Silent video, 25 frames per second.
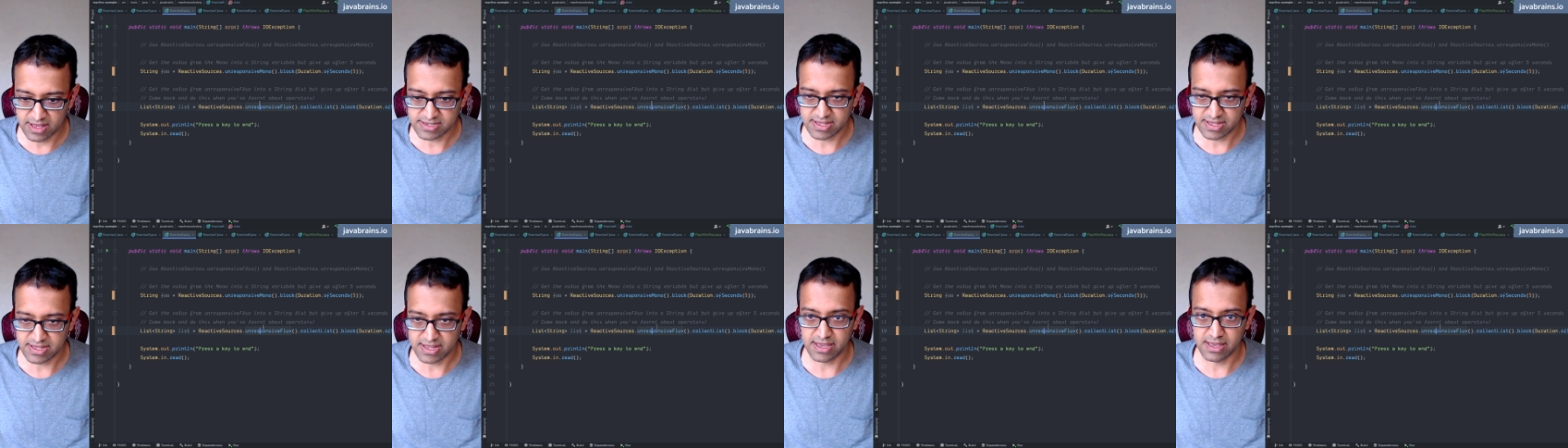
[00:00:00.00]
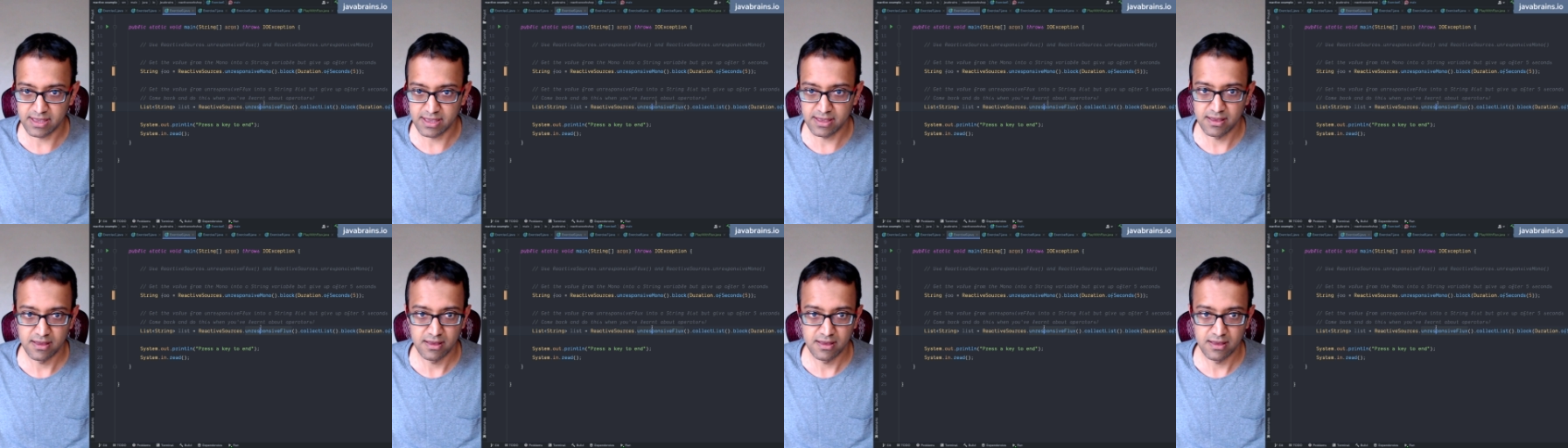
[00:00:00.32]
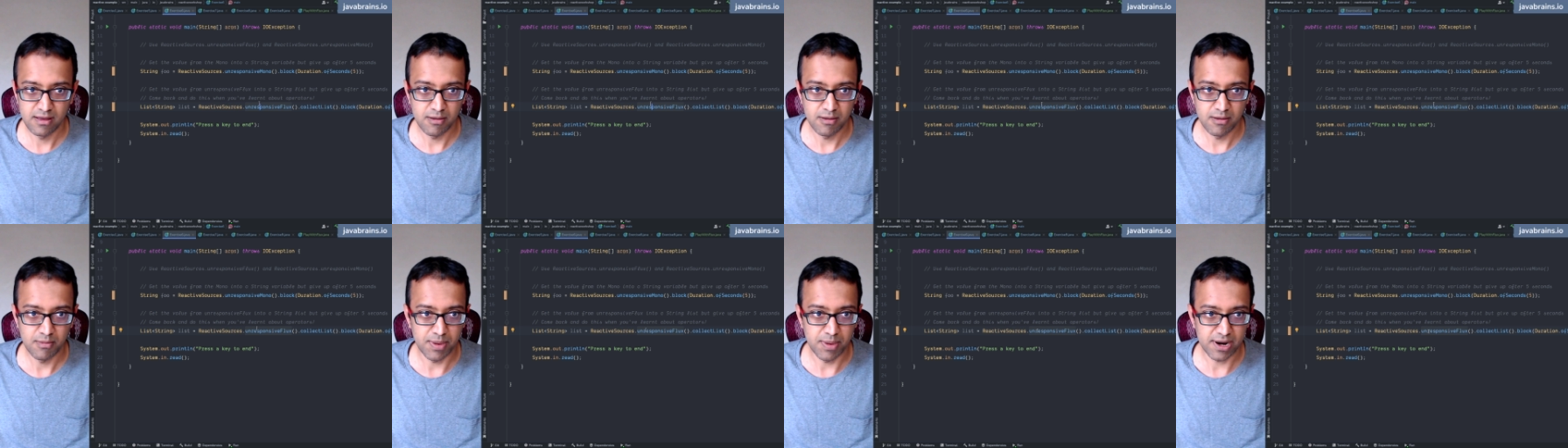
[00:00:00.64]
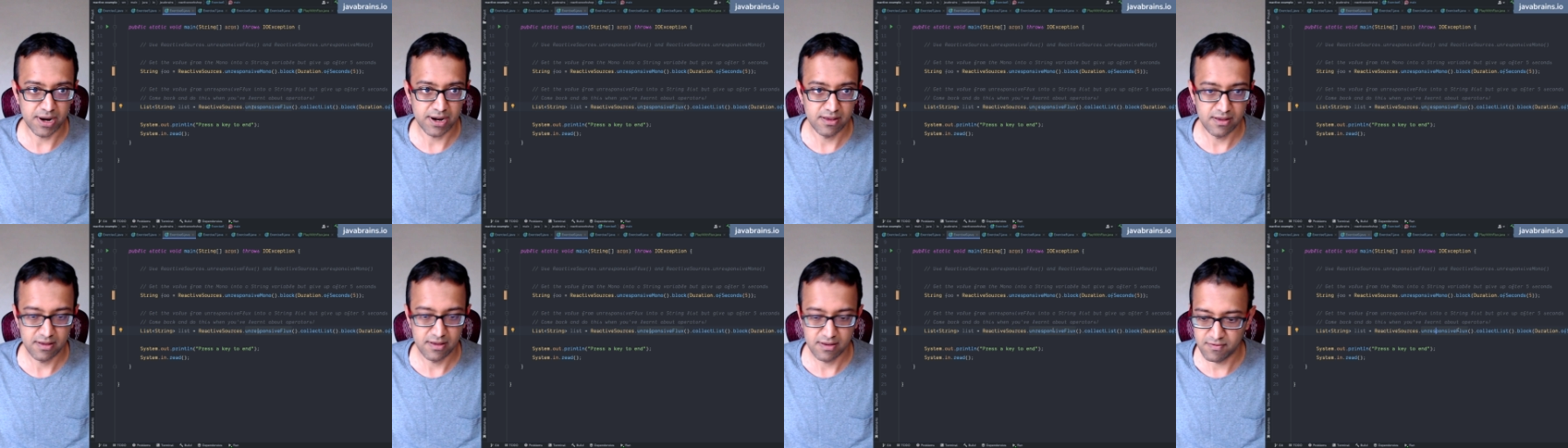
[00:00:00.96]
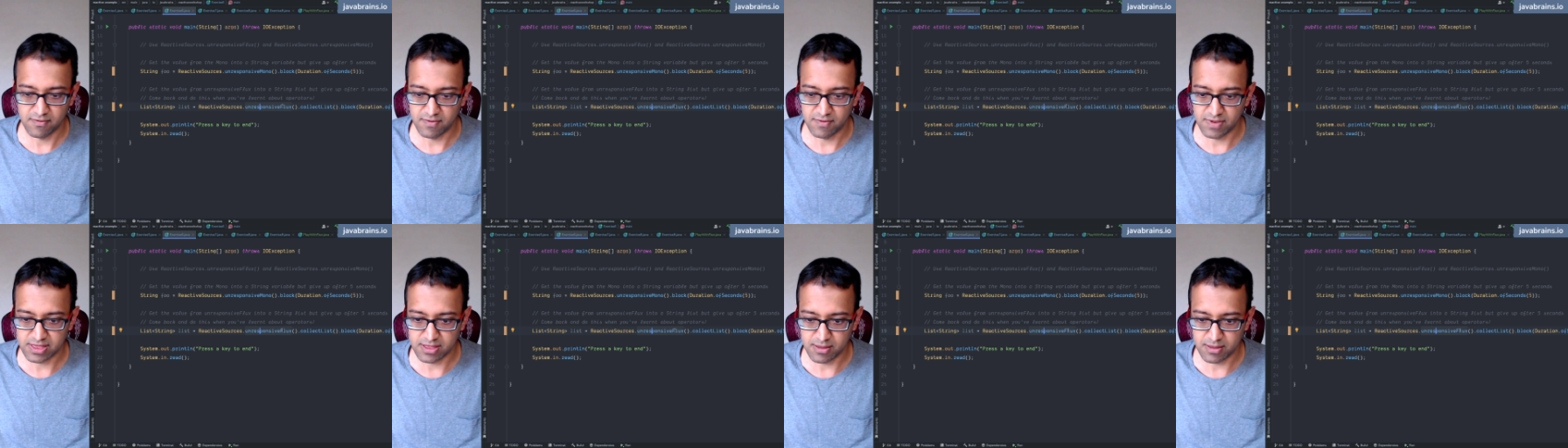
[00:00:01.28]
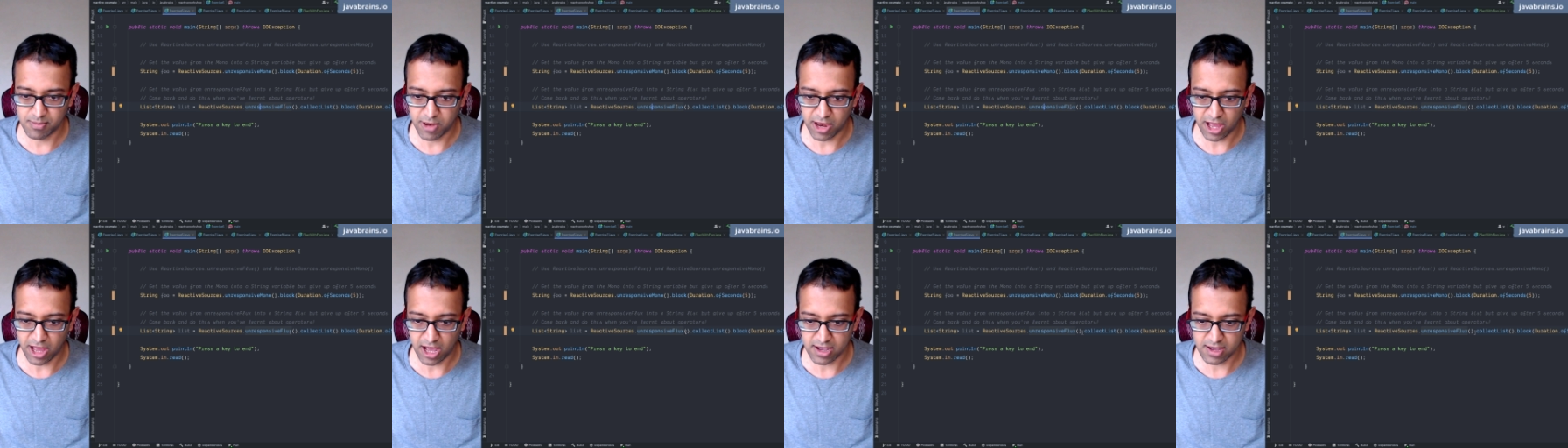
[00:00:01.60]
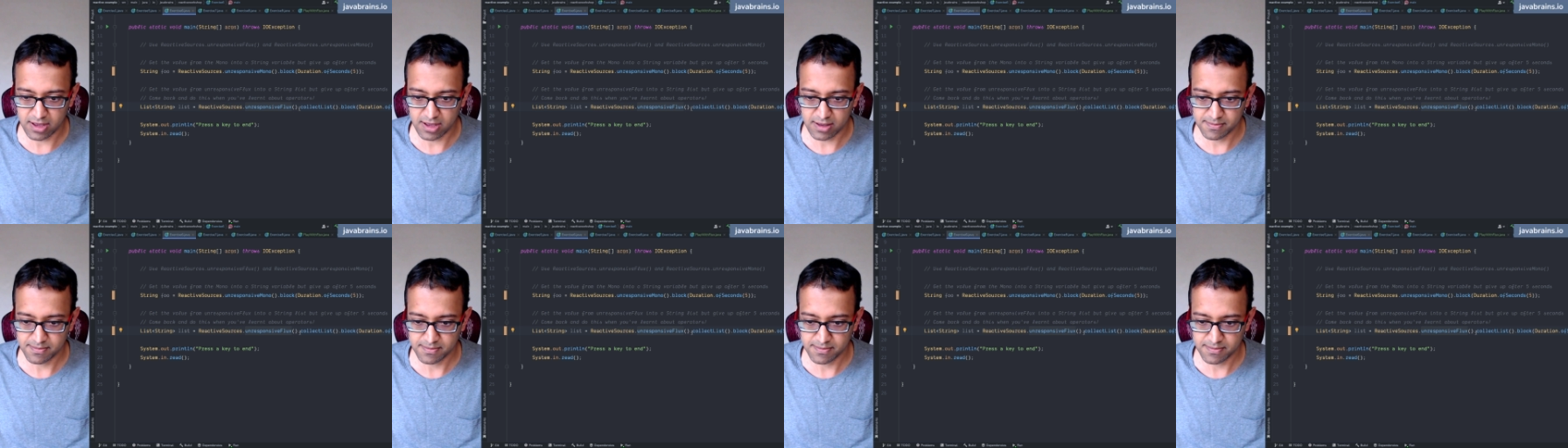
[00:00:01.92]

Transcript: thing, but with the block.